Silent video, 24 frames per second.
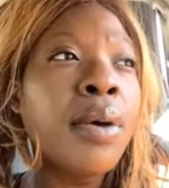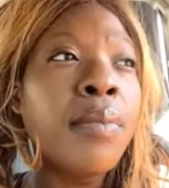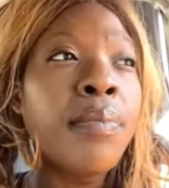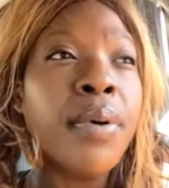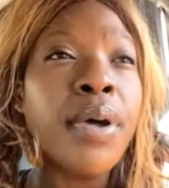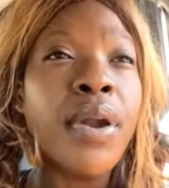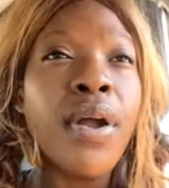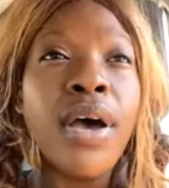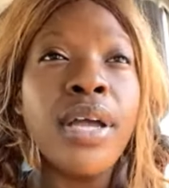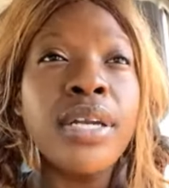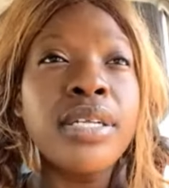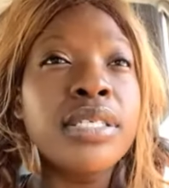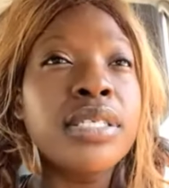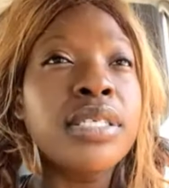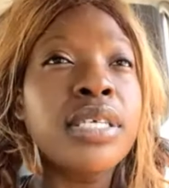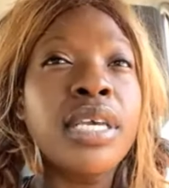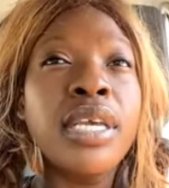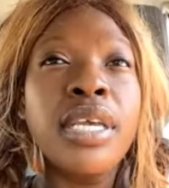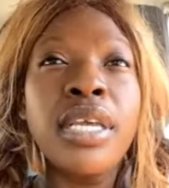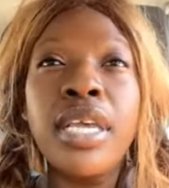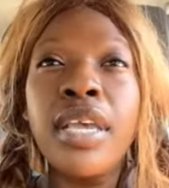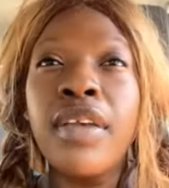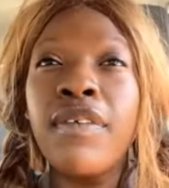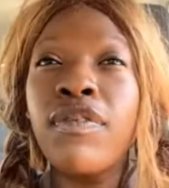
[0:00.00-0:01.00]
But
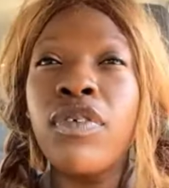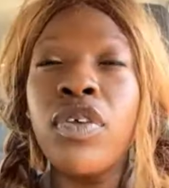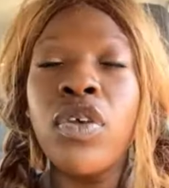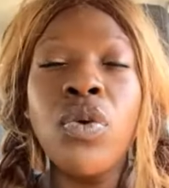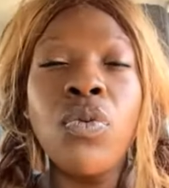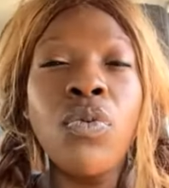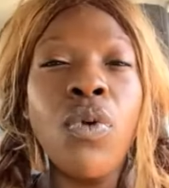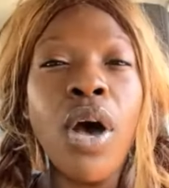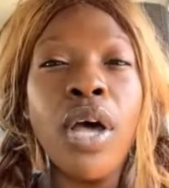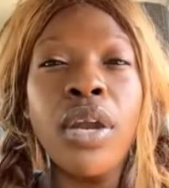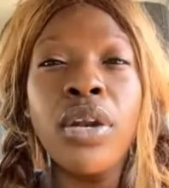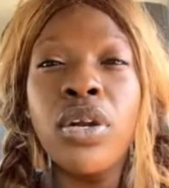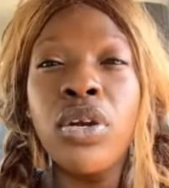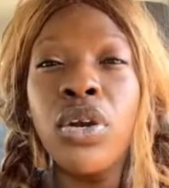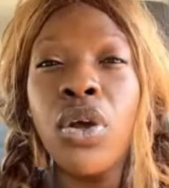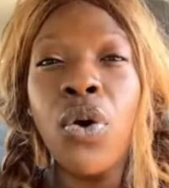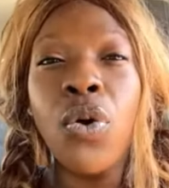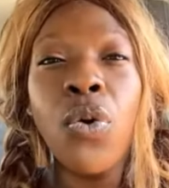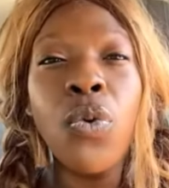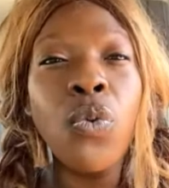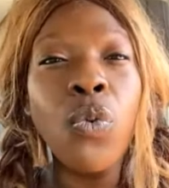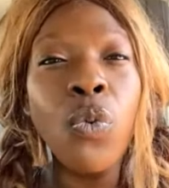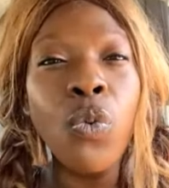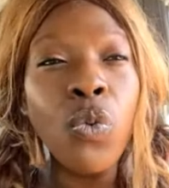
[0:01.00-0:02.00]
honestly, if you want to
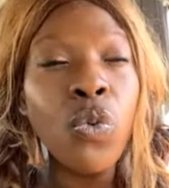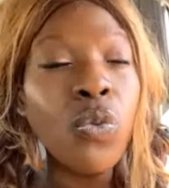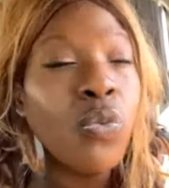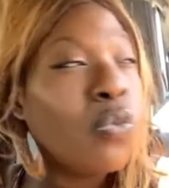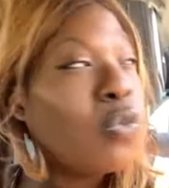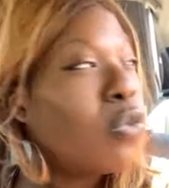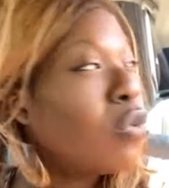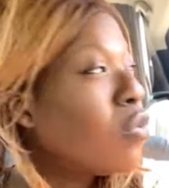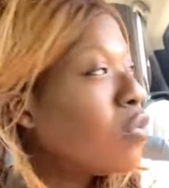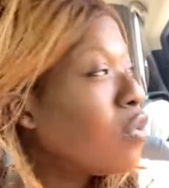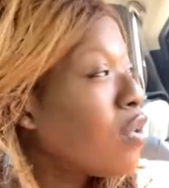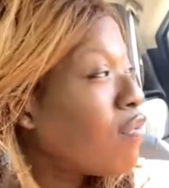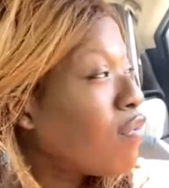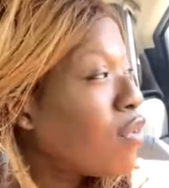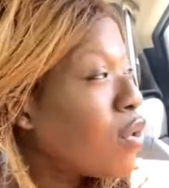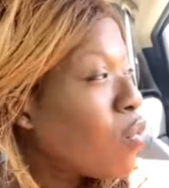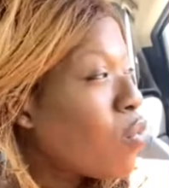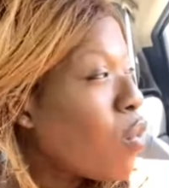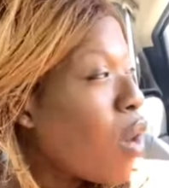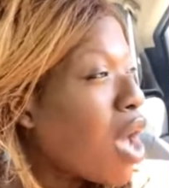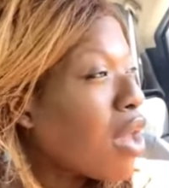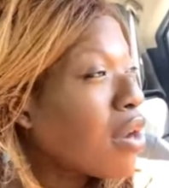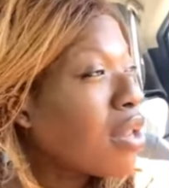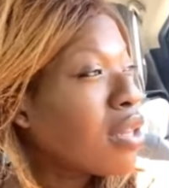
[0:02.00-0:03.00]
know, if you
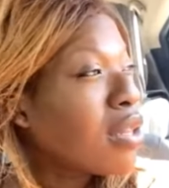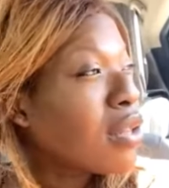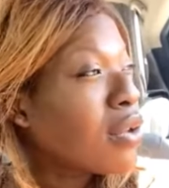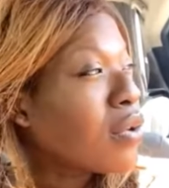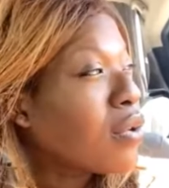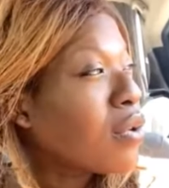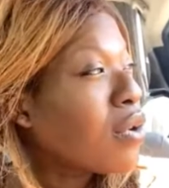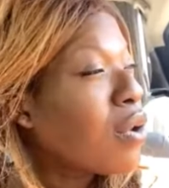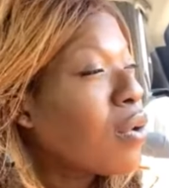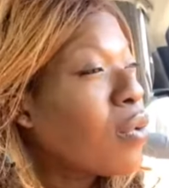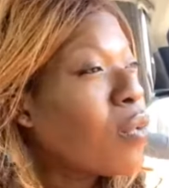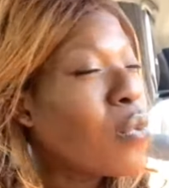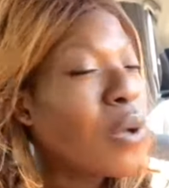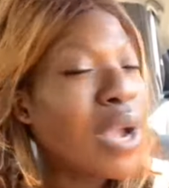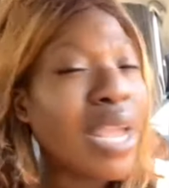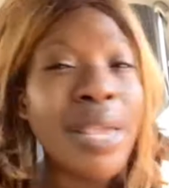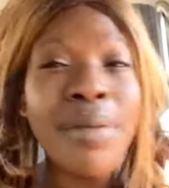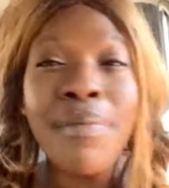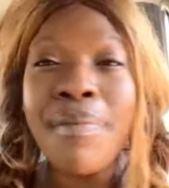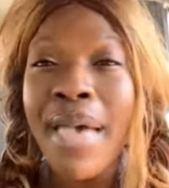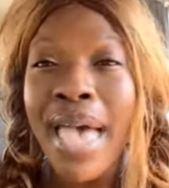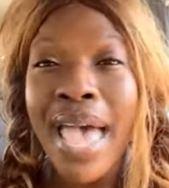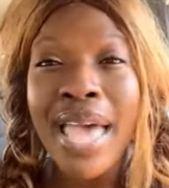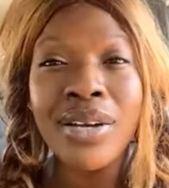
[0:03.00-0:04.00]
want to learn
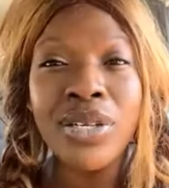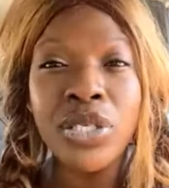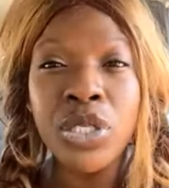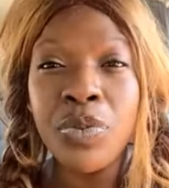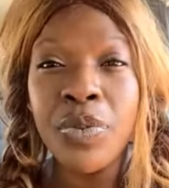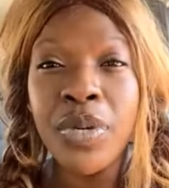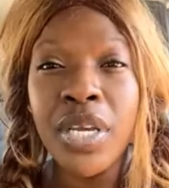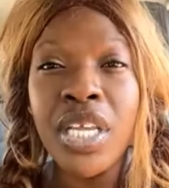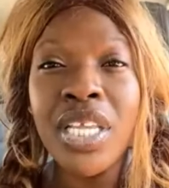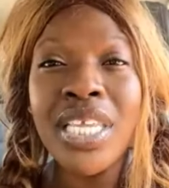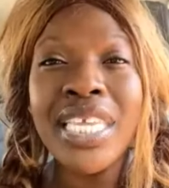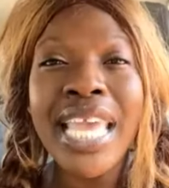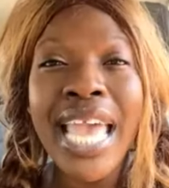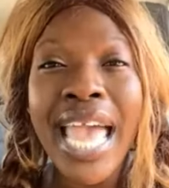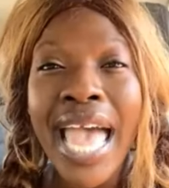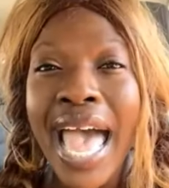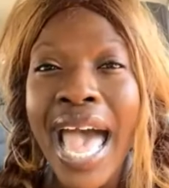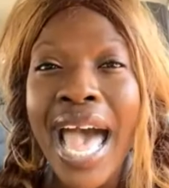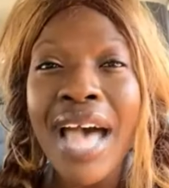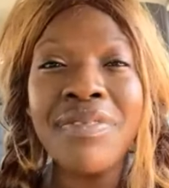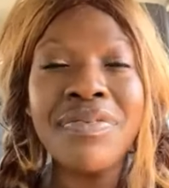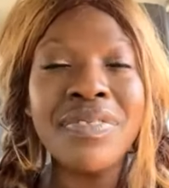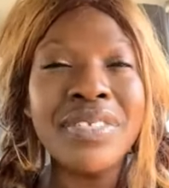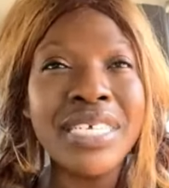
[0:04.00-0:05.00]
weight management, you
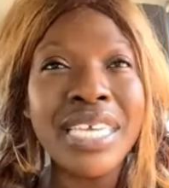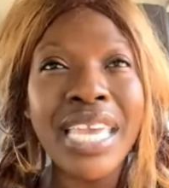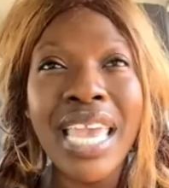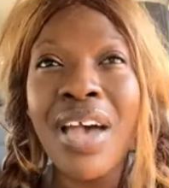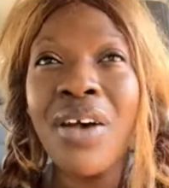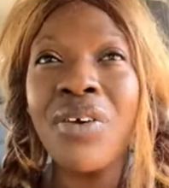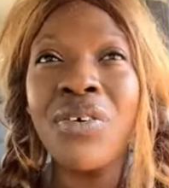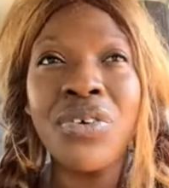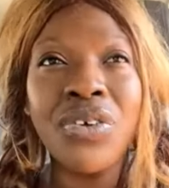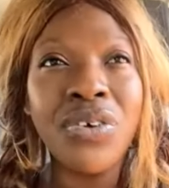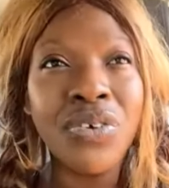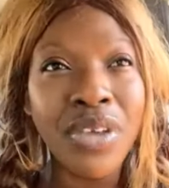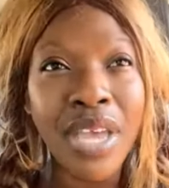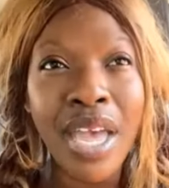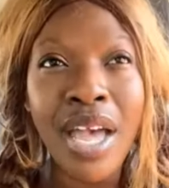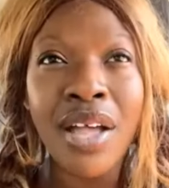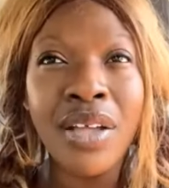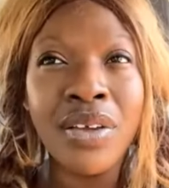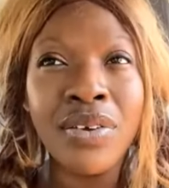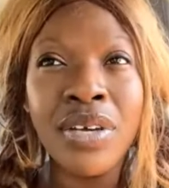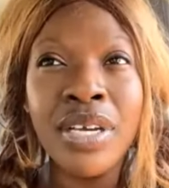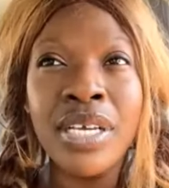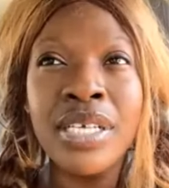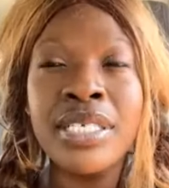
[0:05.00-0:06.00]
have to count your
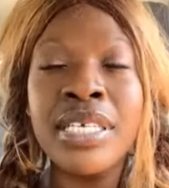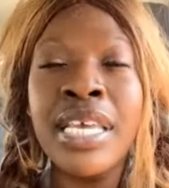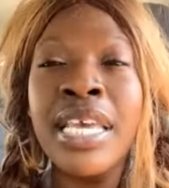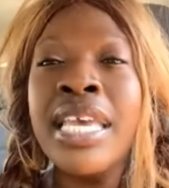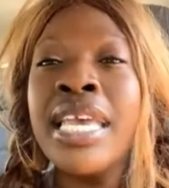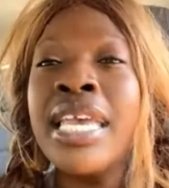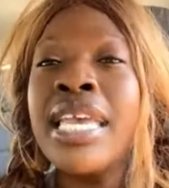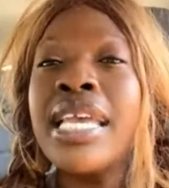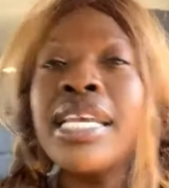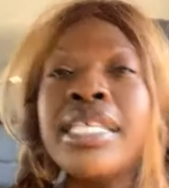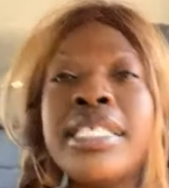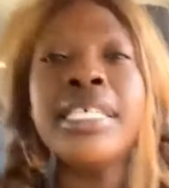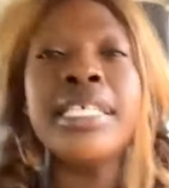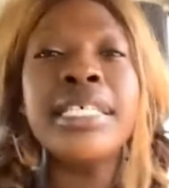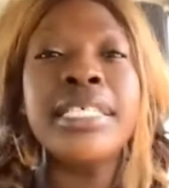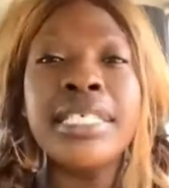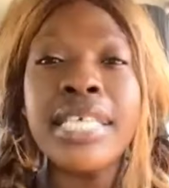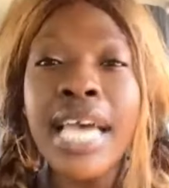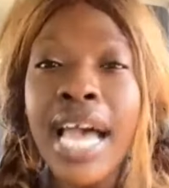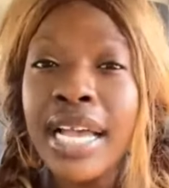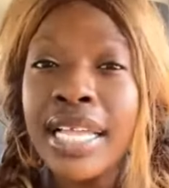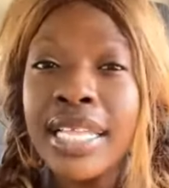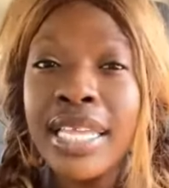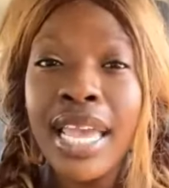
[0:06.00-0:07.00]
calories. It's
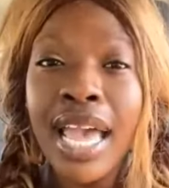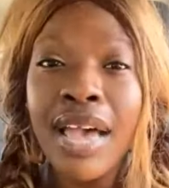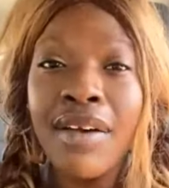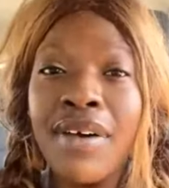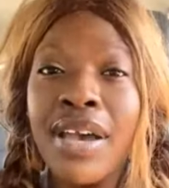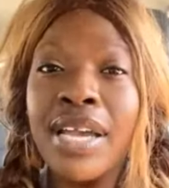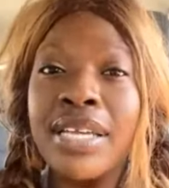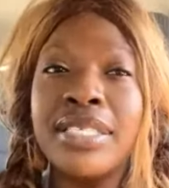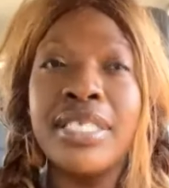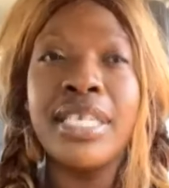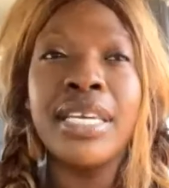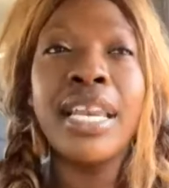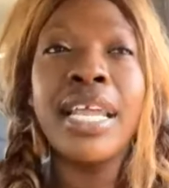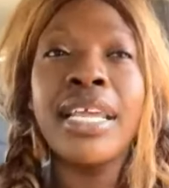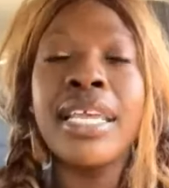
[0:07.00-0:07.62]
exactly how I did it.